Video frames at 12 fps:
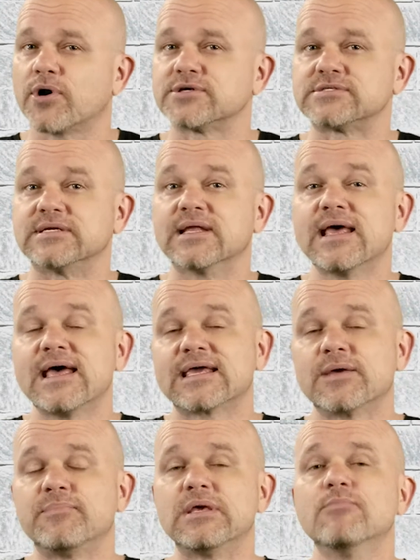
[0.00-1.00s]
person
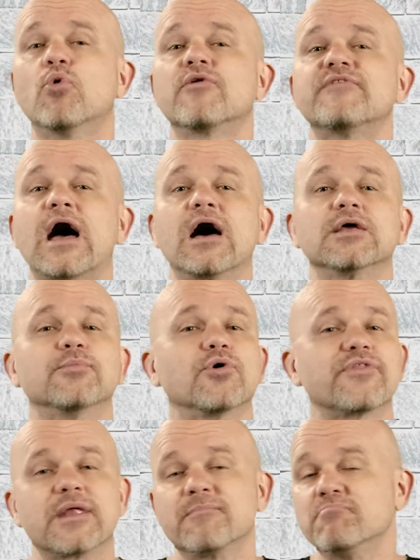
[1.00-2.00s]
can be more
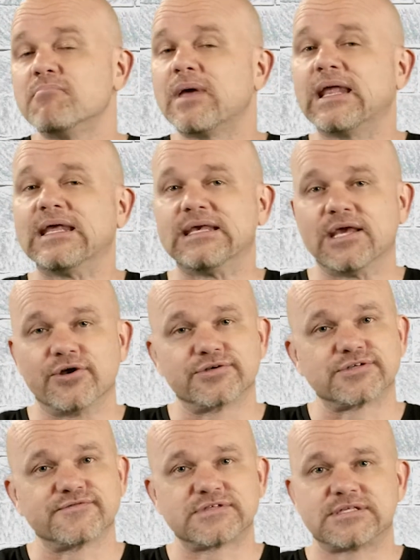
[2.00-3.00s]
valuable than many
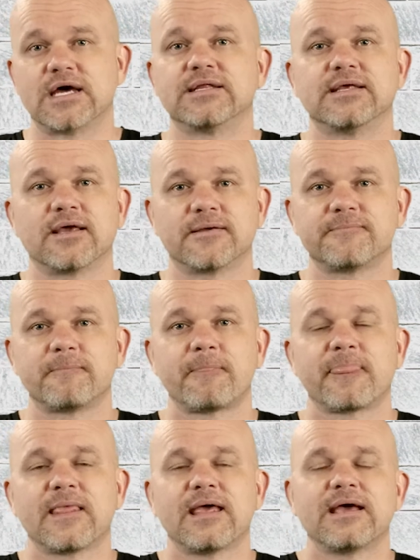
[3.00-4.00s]
years of studying.
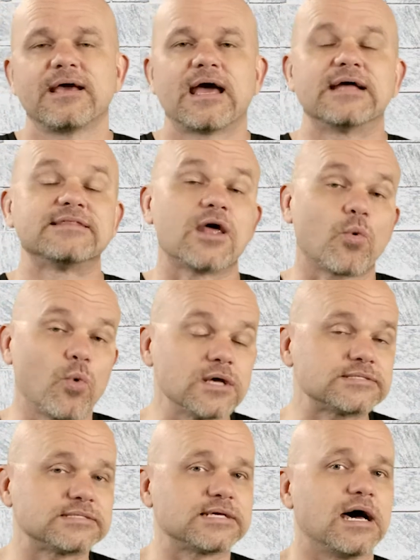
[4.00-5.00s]
And there
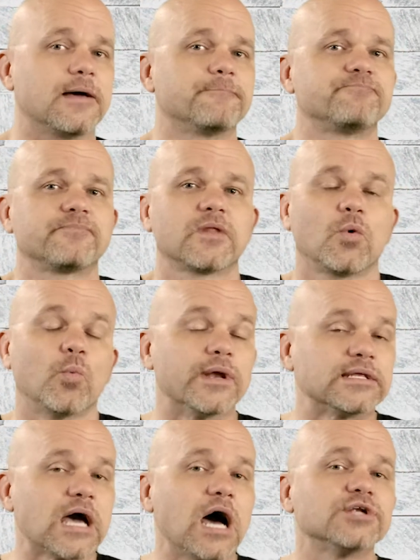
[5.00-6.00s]
was a time
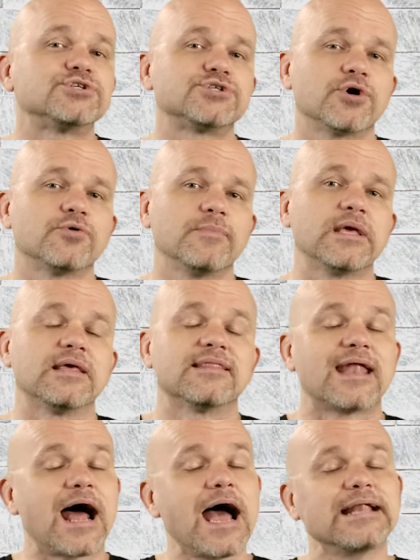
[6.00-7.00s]
when God showed me
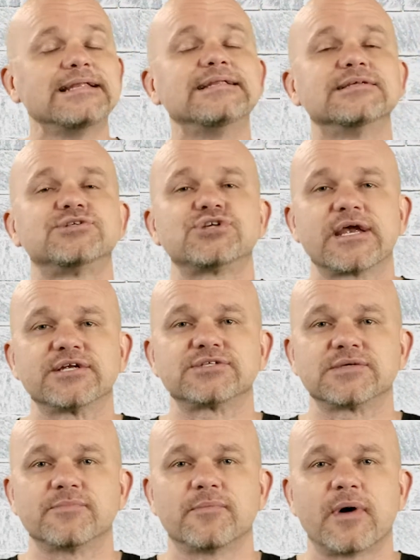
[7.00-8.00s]
that I needed to
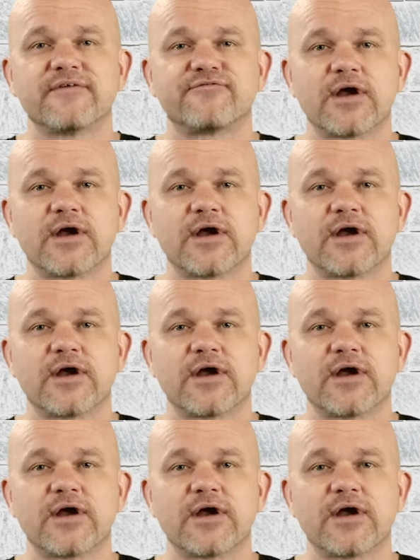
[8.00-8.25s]
change some of my